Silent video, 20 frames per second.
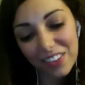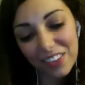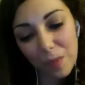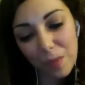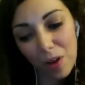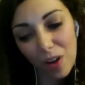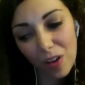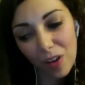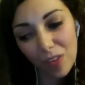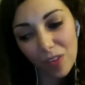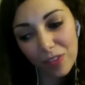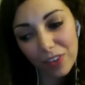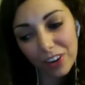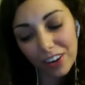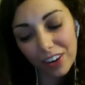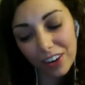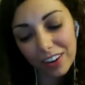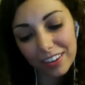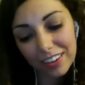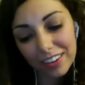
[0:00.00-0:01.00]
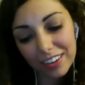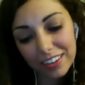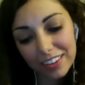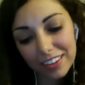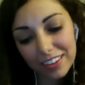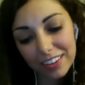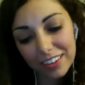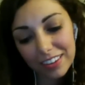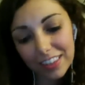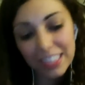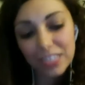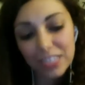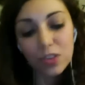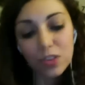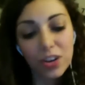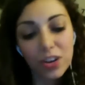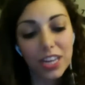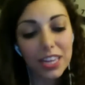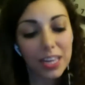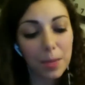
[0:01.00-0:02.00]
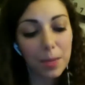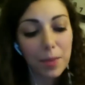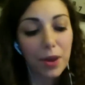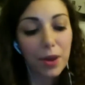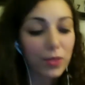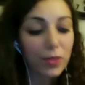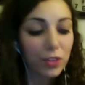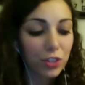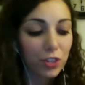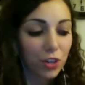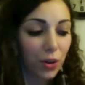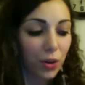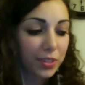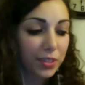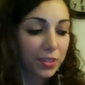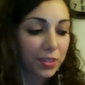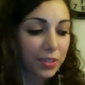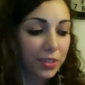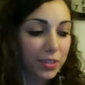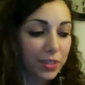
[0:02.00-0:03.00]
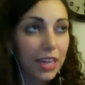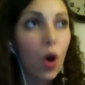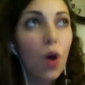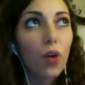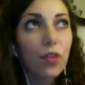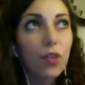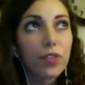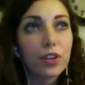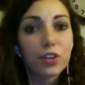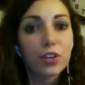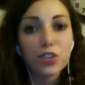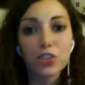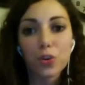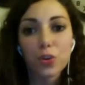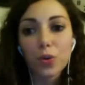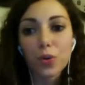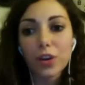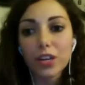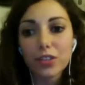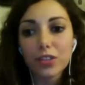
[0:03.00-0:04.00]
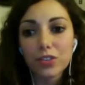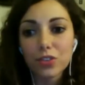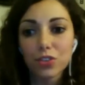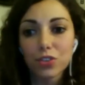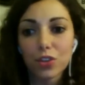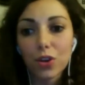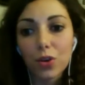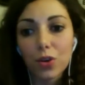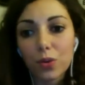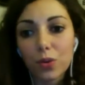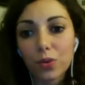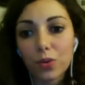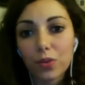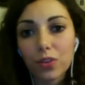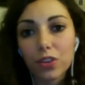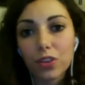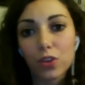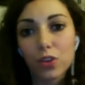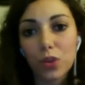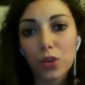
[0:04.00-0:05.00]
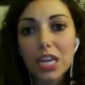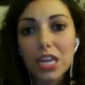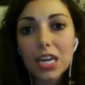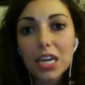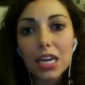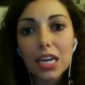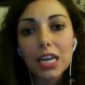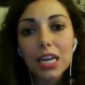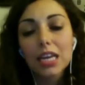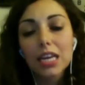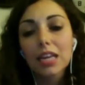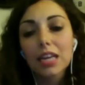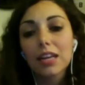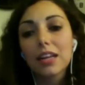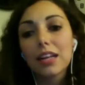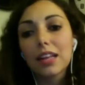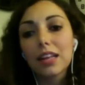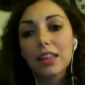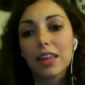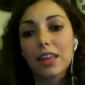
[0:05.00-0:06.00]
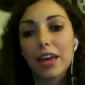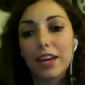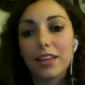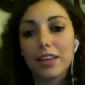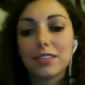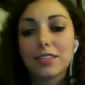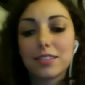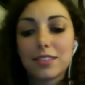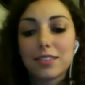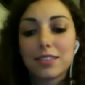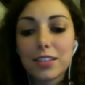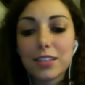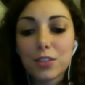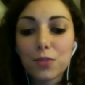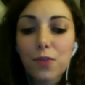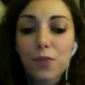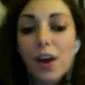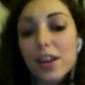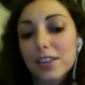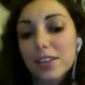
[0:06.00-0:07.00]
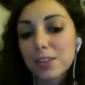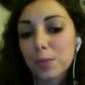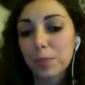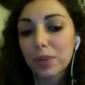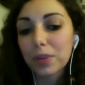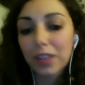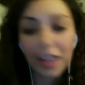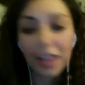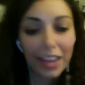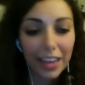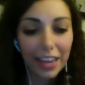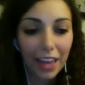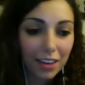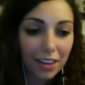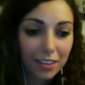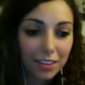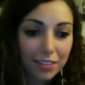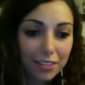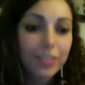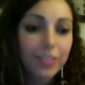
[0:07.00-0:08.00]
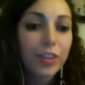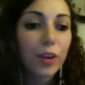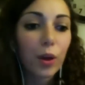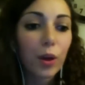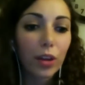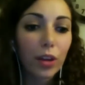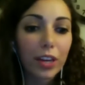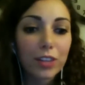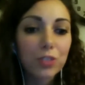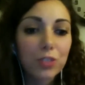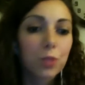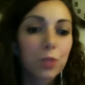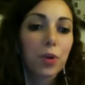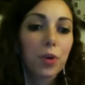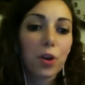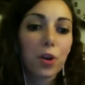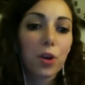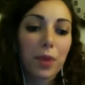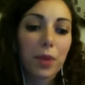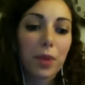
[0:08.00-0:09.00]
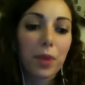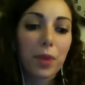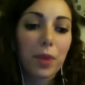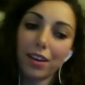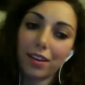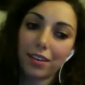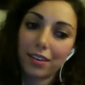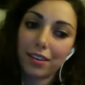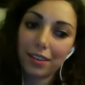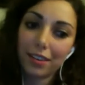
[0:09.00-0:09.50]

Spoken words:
them all for. That's the great thing about the show is that all of their stories are so unique that it's fun to play at, like suburban